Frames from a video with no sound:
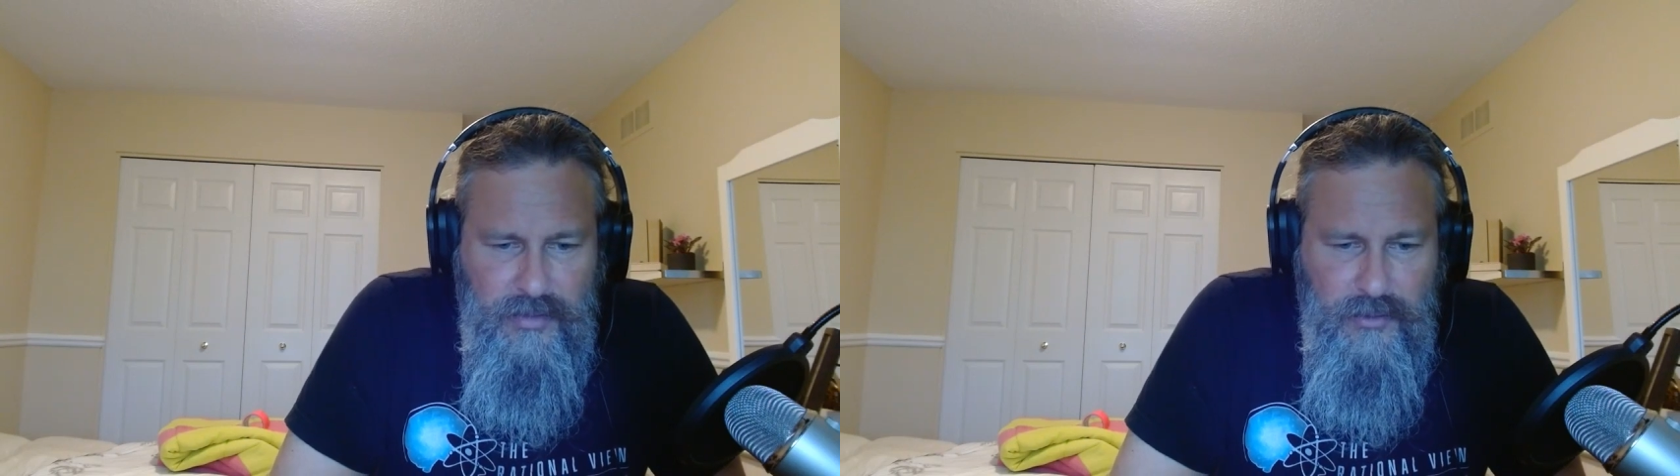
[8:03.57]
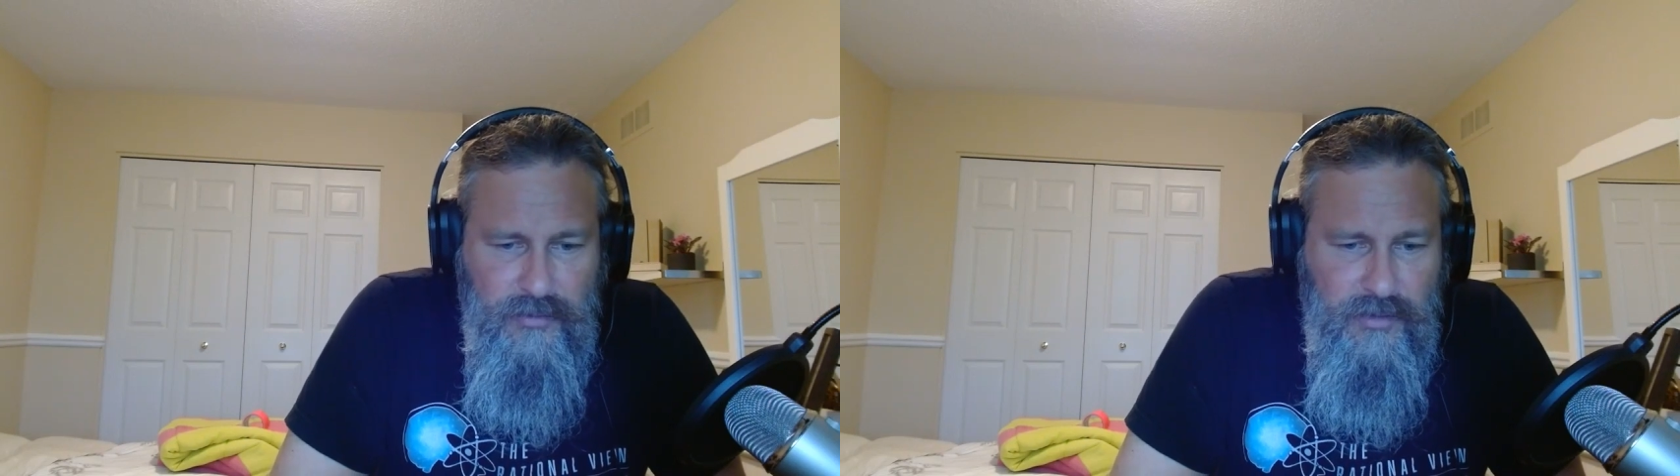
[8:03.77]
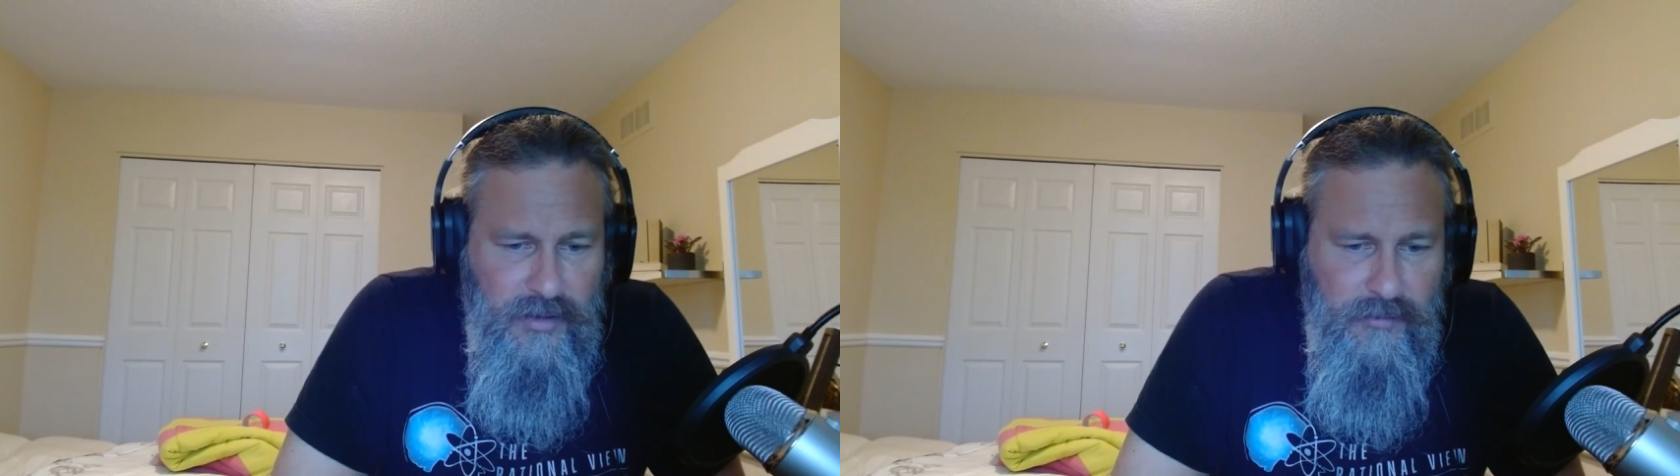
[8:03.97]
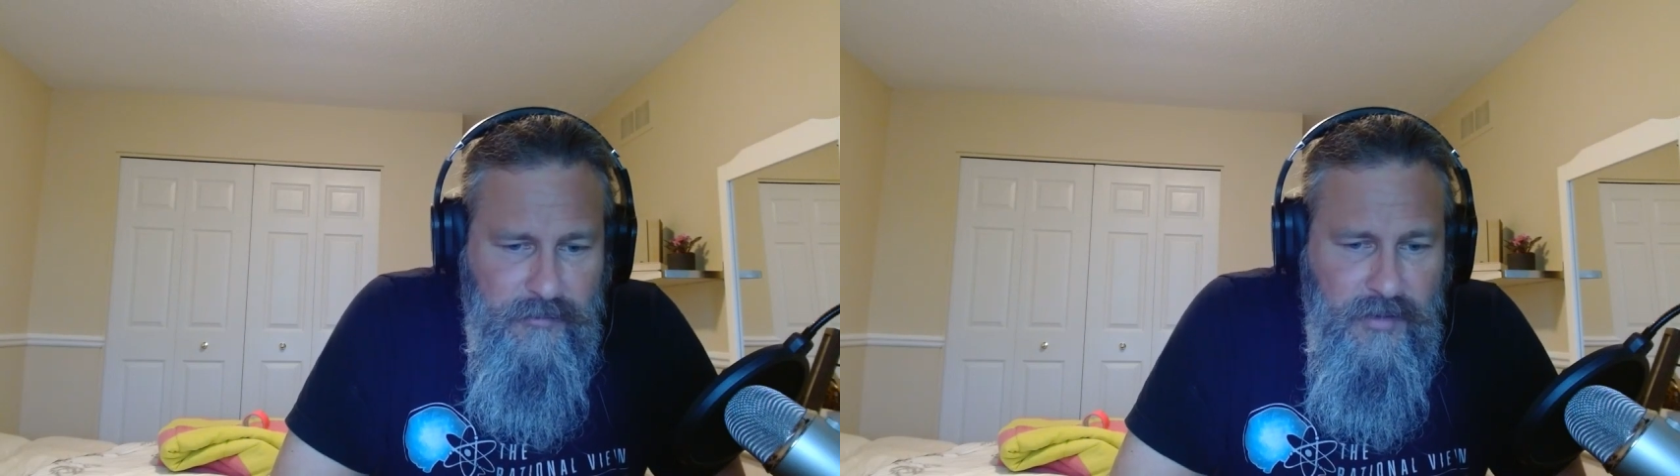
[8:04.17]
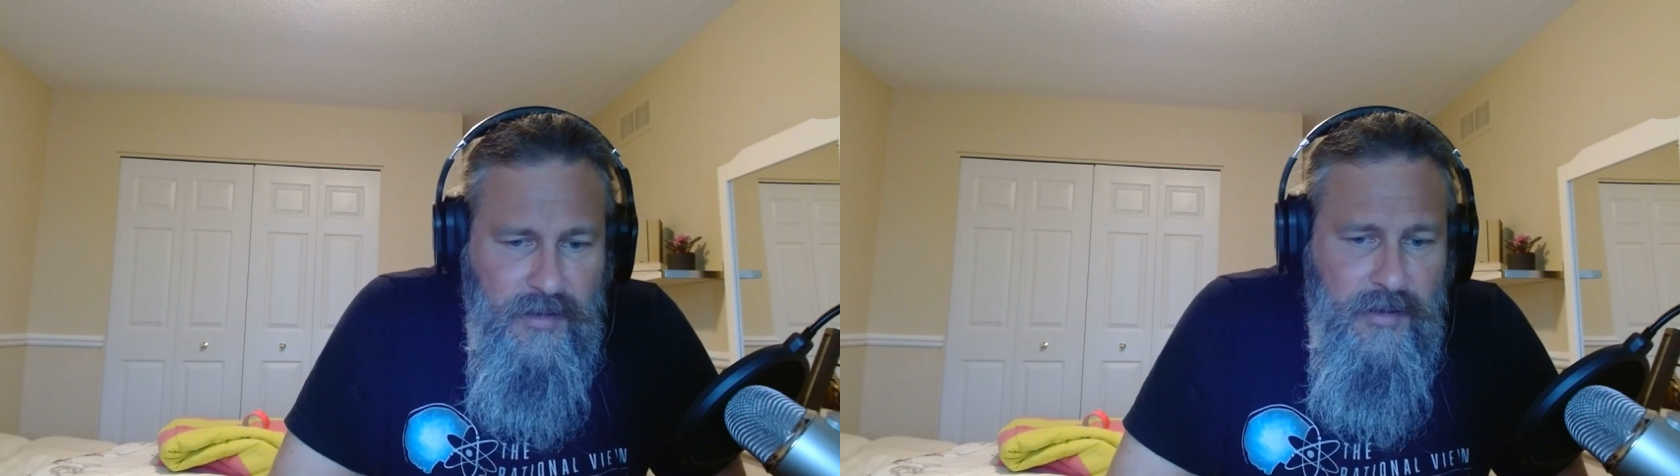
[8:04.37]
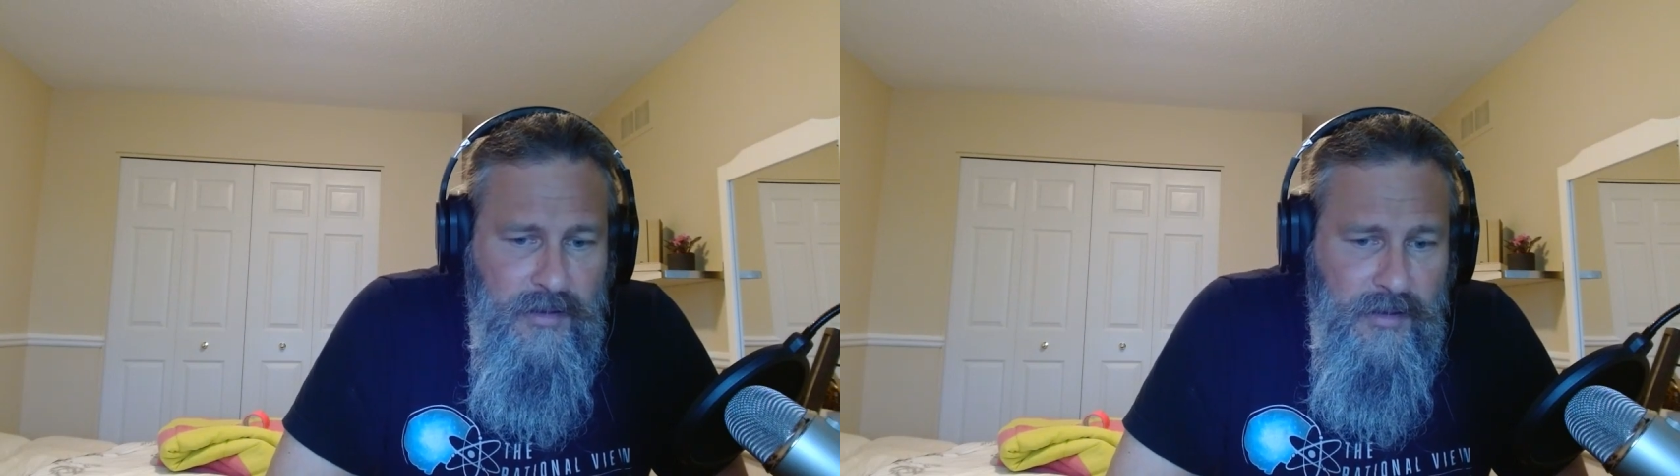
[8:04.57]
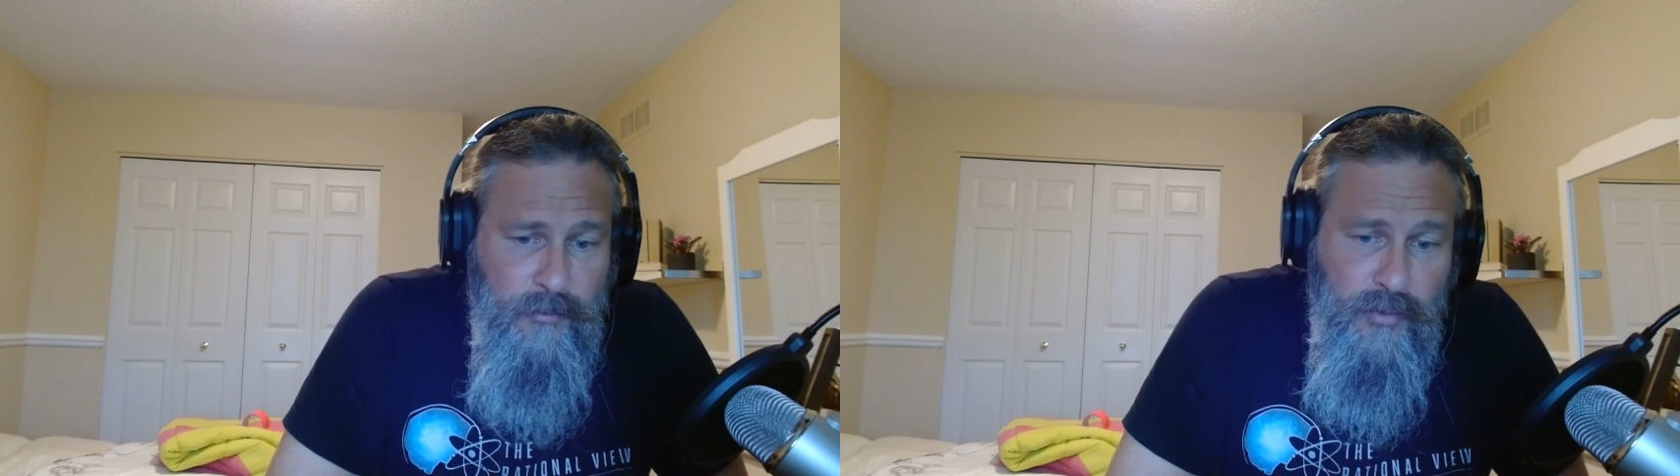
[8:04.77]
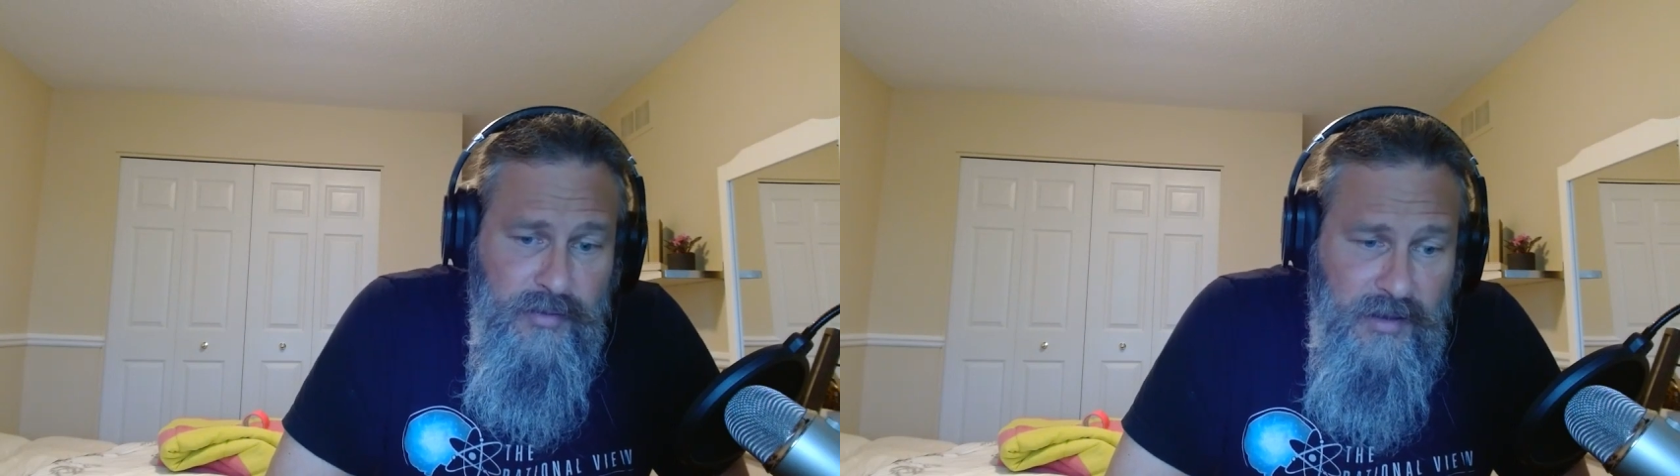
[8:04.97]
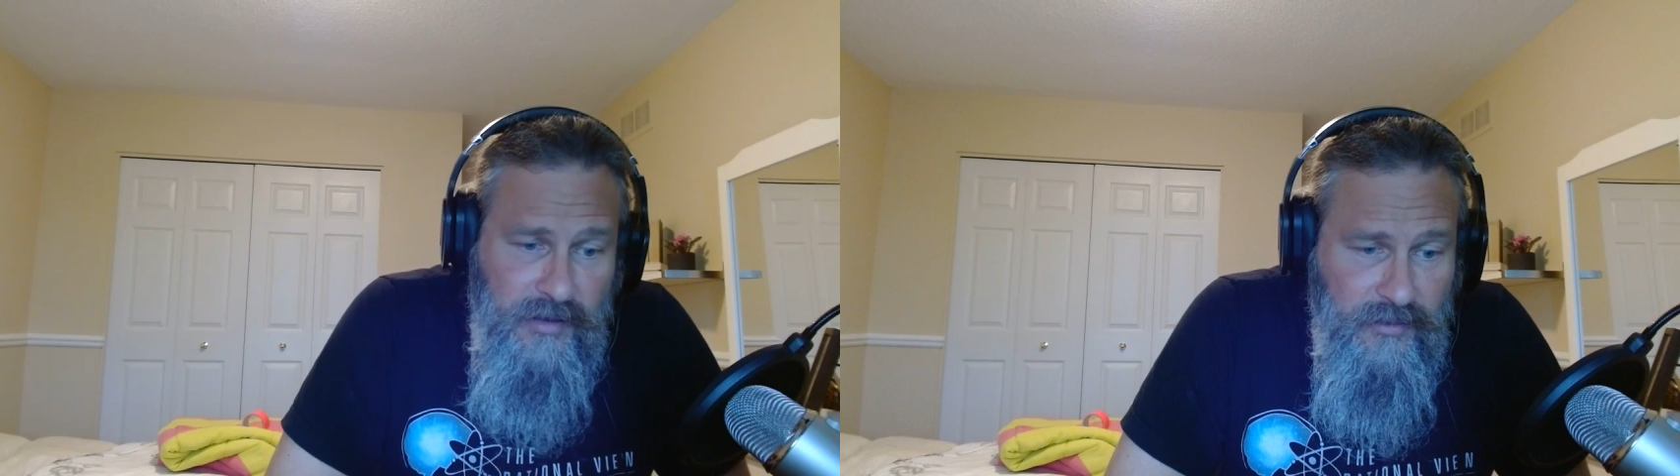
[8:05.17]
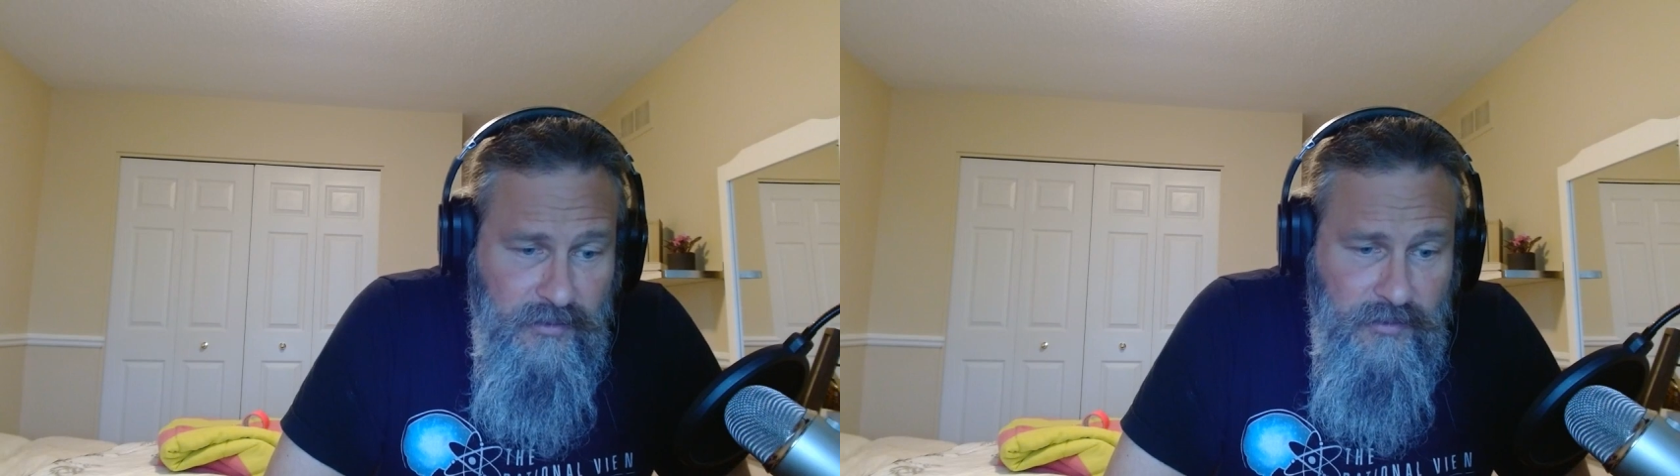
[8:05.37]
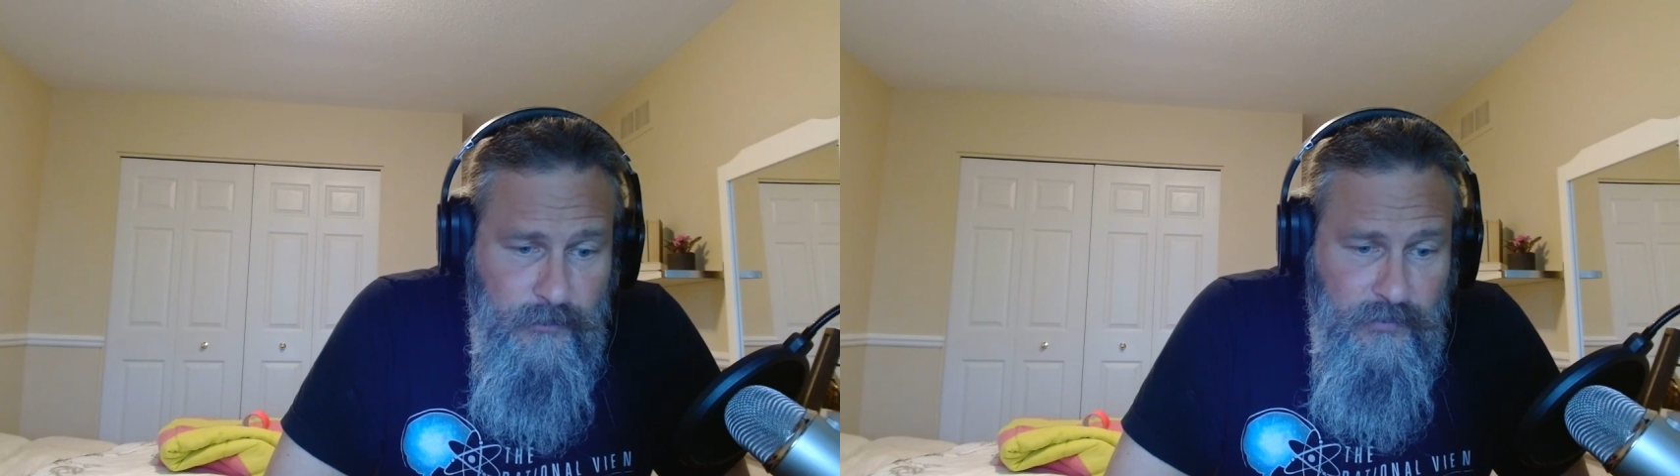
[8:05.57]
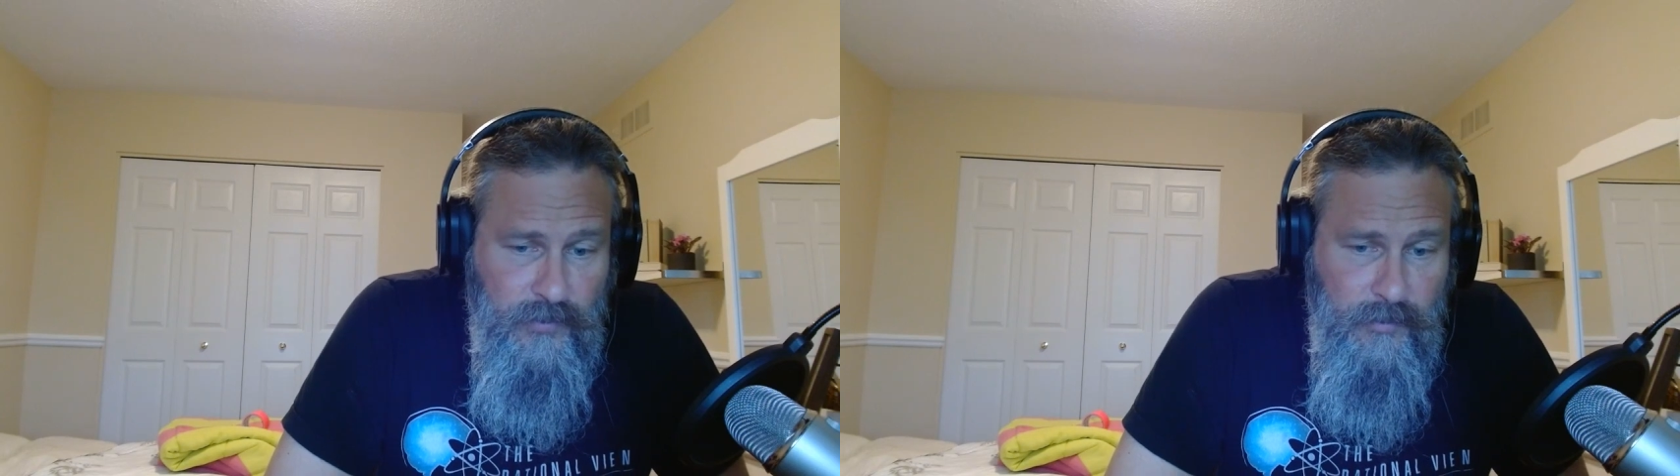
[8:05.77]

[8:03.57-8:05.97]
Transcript: And there was a lot of, in both cases,